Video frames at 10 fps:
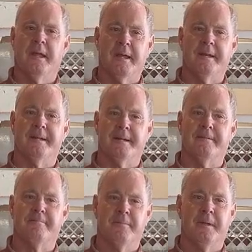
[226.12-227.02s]
And
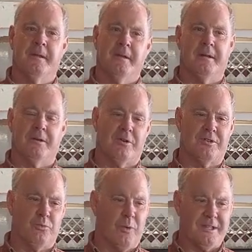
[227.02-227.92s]
of
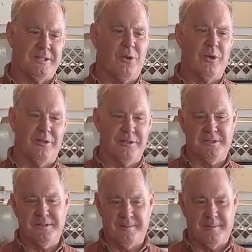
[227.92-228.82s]
course, wet
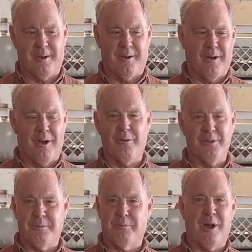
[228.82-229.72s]
soils are
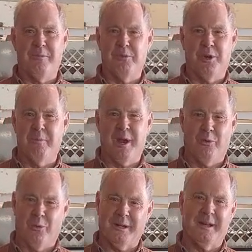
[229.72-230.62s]
always a problem, no matter
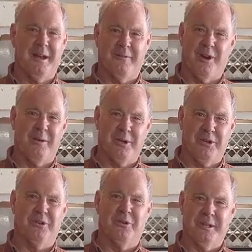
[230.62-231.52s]
what kind of farming
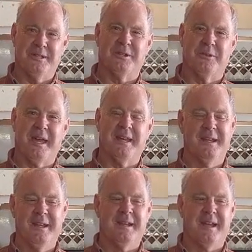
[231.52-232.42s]
you're doing. So that
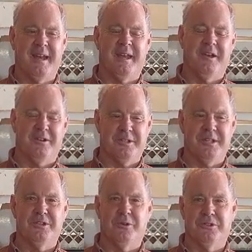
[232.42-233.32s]
kind of enters
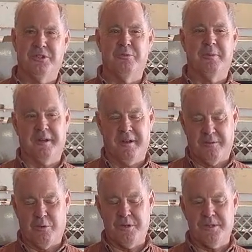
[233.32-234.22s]
into it too. But
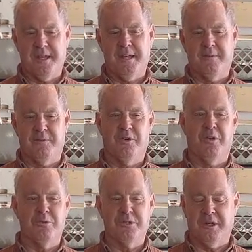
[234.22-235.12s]
of course, then if you're
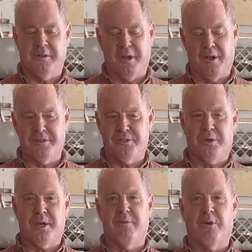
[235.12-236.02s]
no-till and also
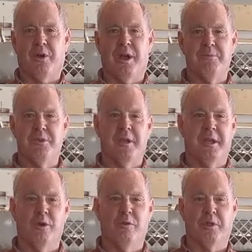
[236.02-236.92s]
cover crop, you can
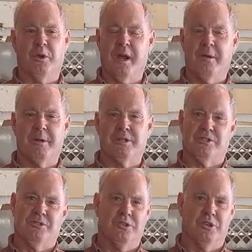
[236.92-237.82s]
get over the ground much
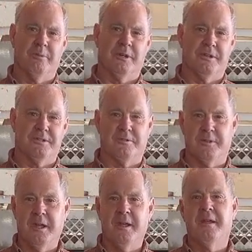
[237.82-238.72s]
sooner
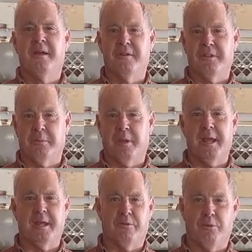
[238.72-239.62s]
because of the
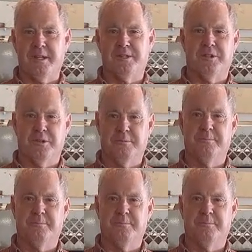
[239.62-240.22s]
blanket of residue.